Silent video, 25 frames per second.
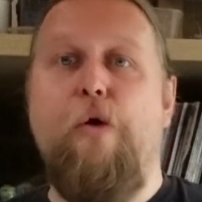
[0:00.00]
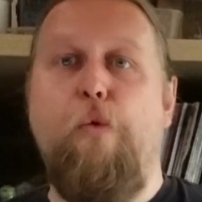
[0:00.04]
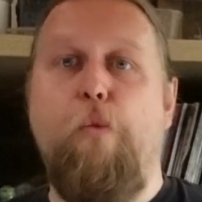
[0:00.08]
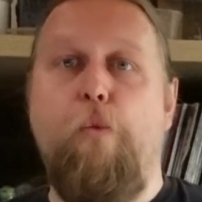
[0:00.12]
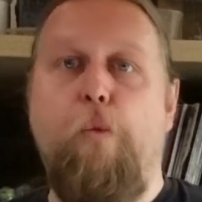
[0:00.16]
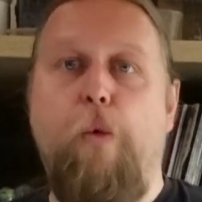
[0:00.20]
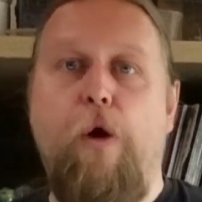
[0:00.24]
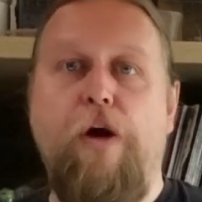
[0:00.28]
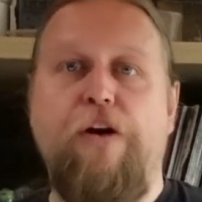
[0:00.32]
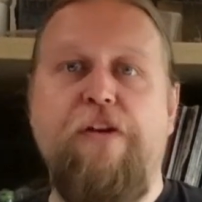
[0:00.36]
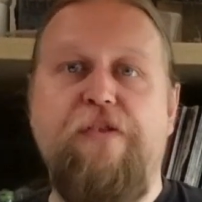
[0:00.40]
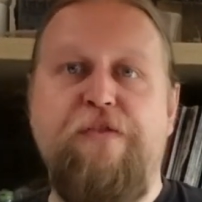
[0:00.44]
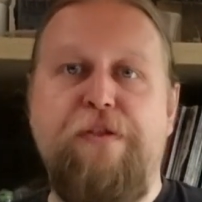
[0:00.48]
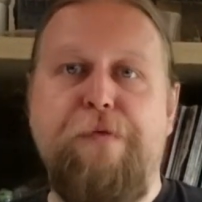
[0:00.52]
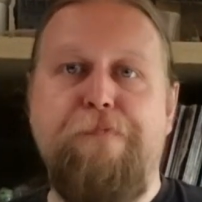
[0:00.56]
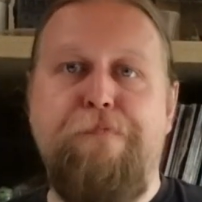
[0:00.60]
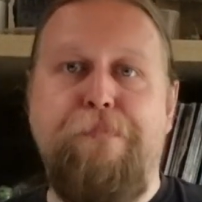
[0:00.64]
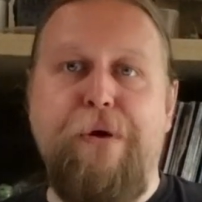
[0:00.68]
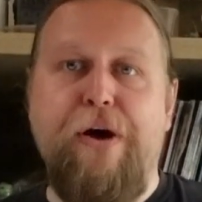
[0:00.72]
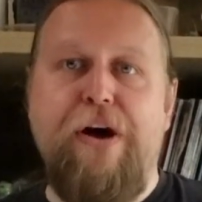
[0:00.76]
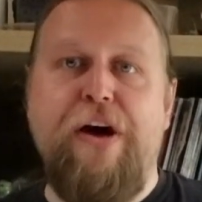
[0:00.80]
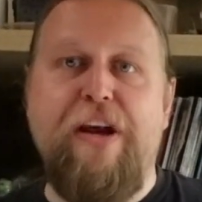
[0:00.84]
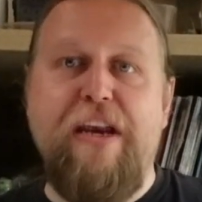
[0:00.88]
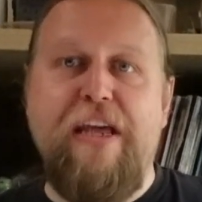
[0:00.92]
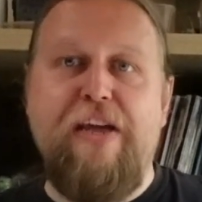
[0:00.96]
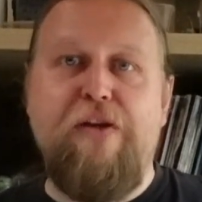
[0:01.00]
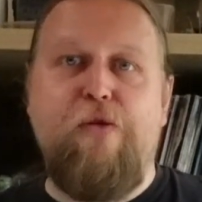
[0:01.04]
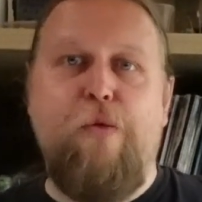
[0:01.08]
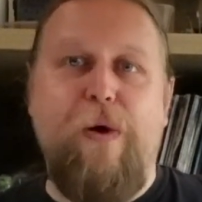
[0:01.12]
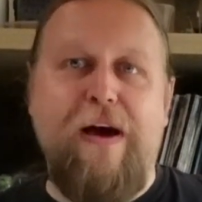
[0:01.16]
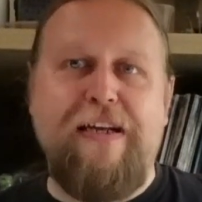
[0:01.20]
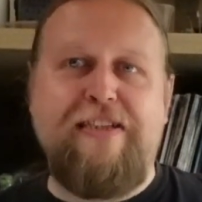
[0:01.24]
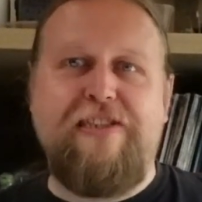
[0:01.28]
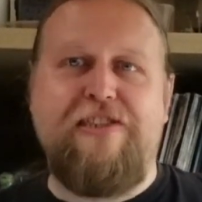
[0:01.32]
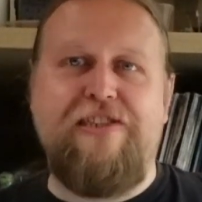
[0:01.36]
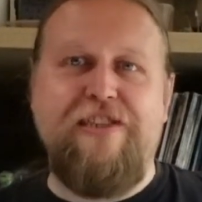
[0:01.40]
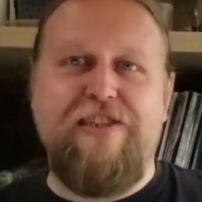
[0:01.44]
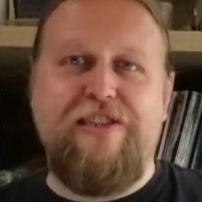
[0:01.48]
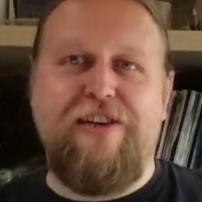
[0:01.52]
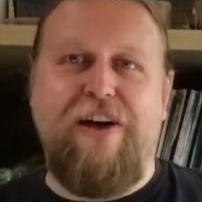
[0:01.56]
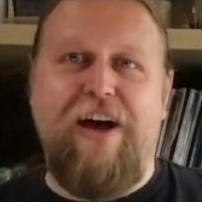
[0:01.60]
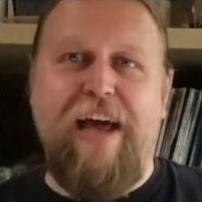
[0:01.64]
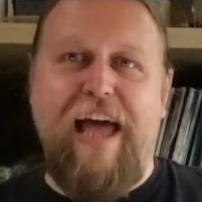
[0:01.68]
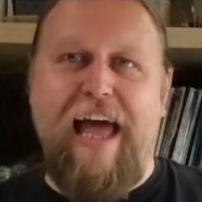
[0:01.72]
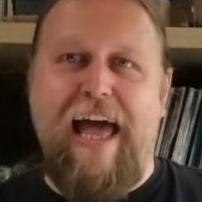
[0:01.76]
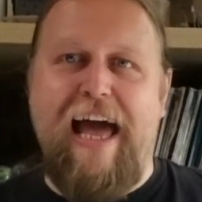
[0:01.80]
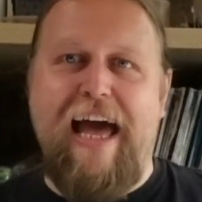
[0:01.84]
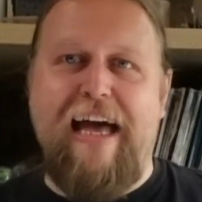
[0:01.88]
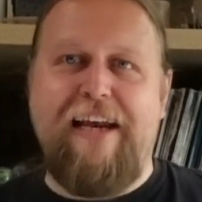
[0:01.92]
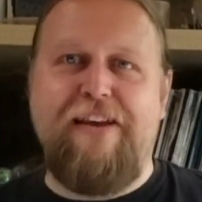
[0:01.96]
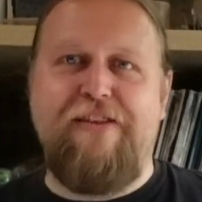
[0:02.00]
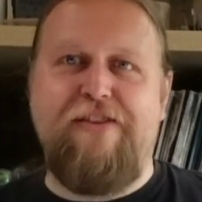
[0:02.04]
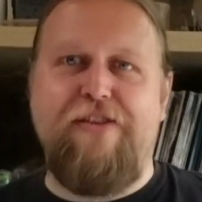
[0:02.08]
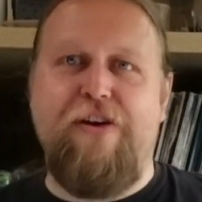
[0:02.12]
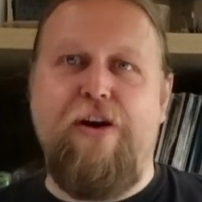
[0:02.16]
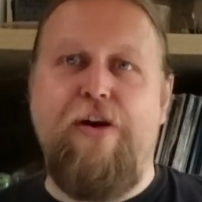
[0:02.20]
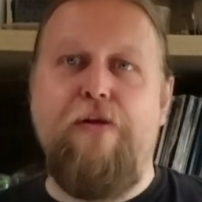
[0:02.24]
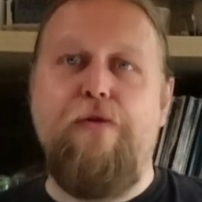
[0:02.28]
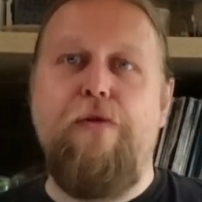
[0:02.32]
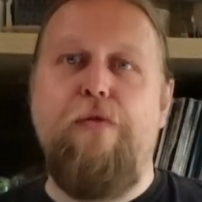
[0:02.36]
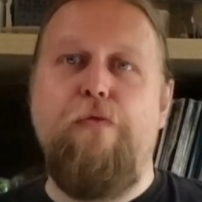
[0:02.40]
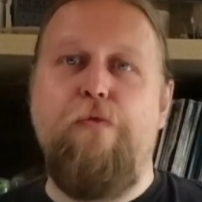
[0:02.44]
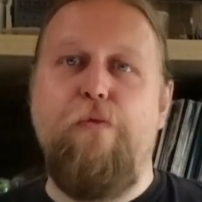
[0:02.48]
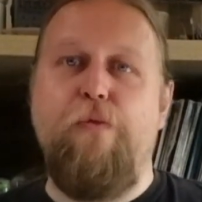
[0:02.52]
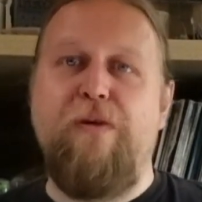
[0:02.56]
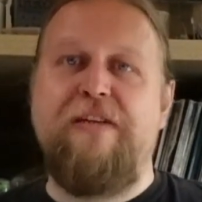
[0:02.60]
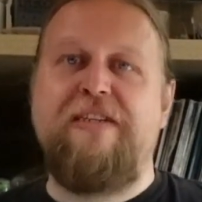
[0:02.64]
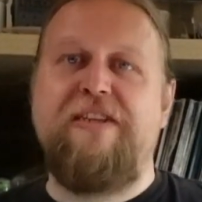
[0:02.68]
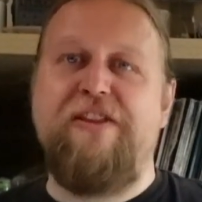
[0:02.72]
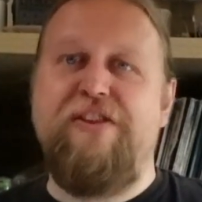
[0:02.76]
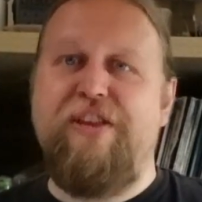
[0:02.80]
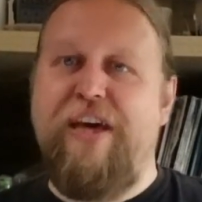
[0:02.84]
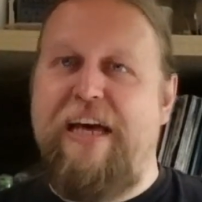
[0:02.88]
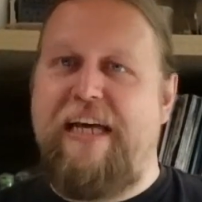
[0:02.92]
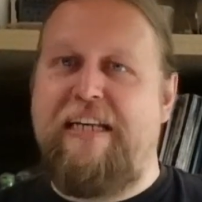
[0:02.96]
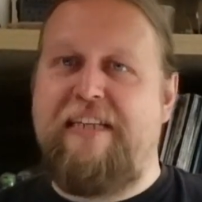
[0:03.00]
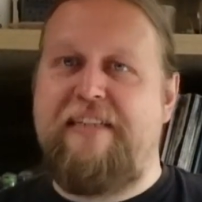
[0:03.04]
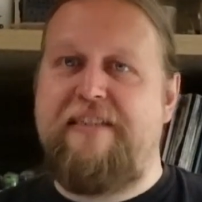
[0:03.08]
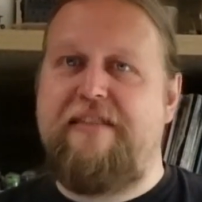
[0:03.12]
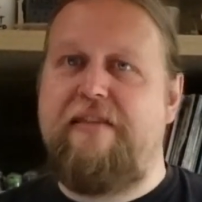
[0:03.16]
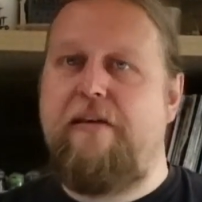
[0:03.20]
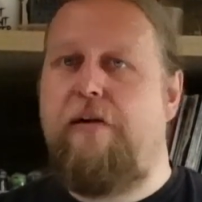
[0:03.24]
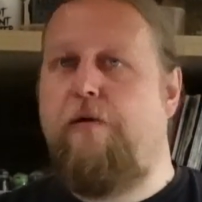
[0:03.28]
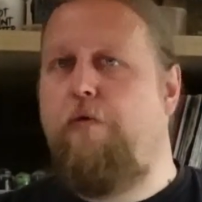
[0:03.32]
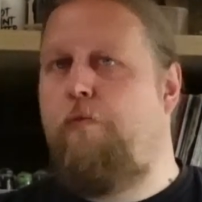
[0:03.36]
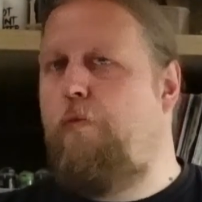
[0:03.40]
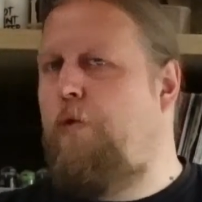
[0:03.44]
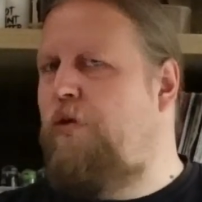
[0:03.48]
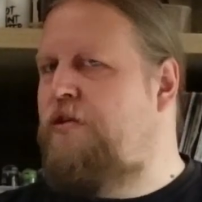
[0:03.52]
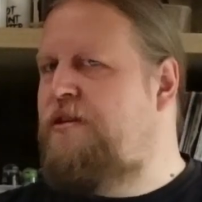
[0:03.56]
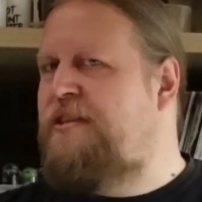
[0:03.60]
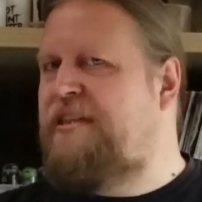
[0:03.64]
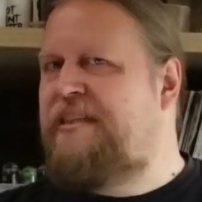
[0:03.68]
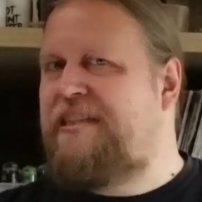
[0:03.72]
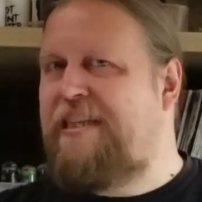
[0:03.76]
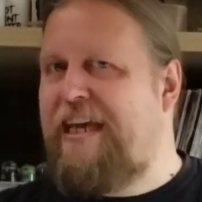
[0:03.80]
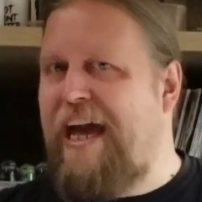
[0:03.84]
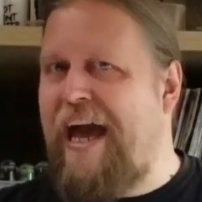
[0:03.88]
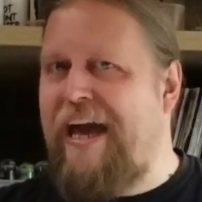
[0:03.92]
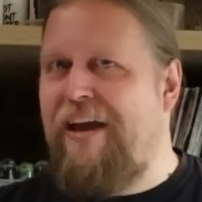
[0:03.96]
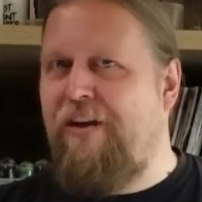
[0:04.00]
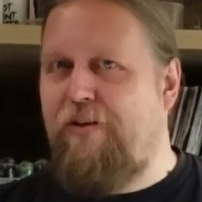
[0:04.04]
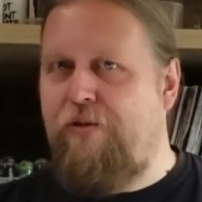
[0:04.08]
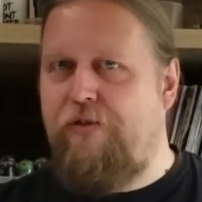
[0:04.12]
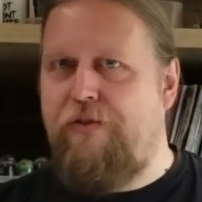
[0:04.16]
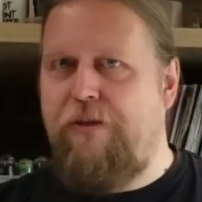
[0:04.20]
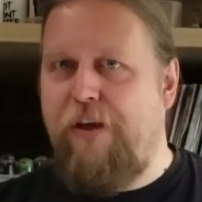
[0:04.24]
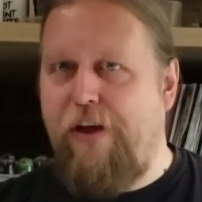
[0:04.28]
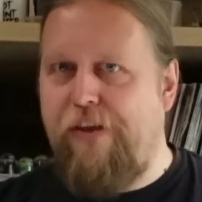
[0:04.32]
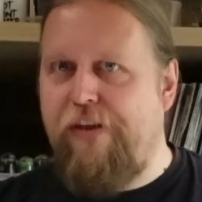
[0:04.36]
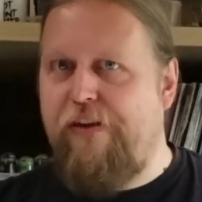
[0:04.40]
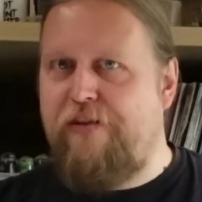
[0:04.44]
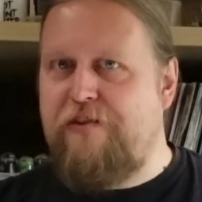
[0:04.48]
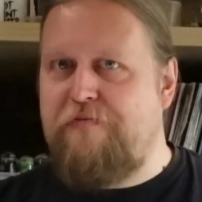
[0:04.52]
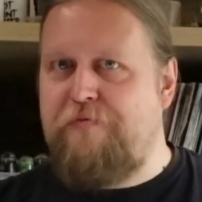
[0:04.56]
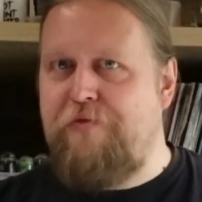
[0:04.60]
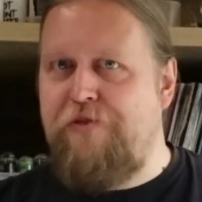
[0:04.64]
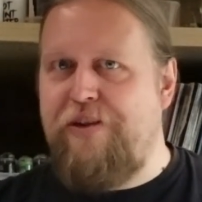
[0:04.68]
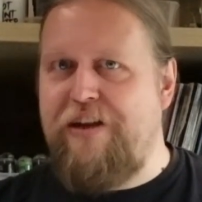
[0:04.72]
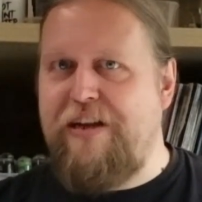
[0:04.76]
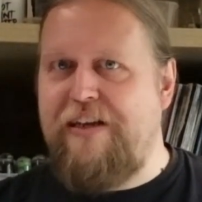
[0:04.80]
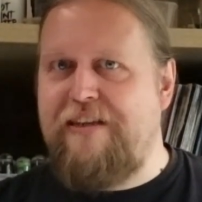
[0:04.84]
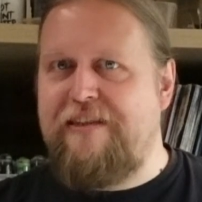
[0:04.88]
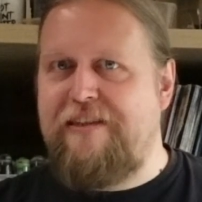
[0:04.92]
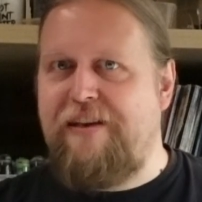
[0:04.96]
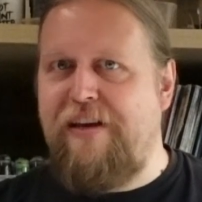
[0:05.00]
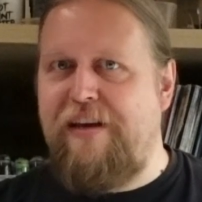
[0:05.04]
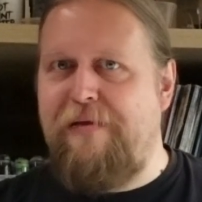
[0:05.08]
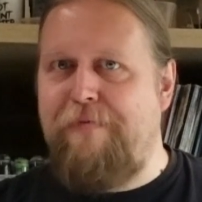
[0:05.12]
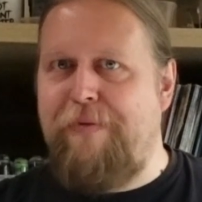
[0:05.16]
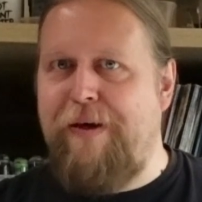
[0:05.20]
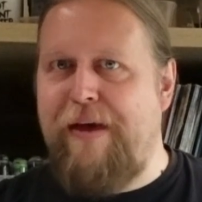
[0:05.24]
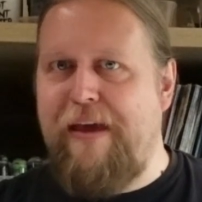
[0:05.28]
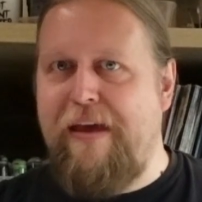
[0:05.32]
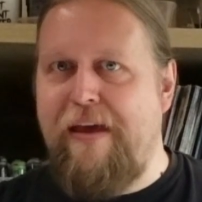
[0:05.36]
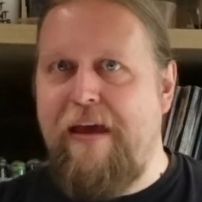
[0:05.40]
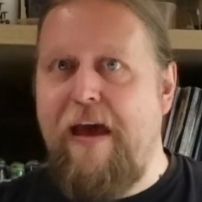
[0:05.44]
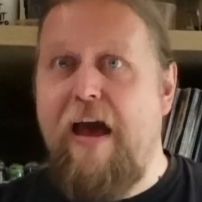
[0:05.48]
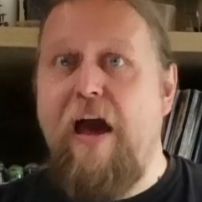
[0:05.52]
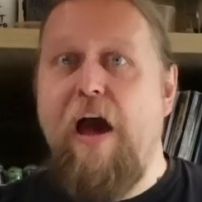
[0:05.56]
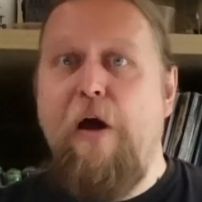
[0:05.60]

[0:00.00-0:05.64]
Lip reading: One of the burning questions I had, though, was this. What scale are those Marines going to be?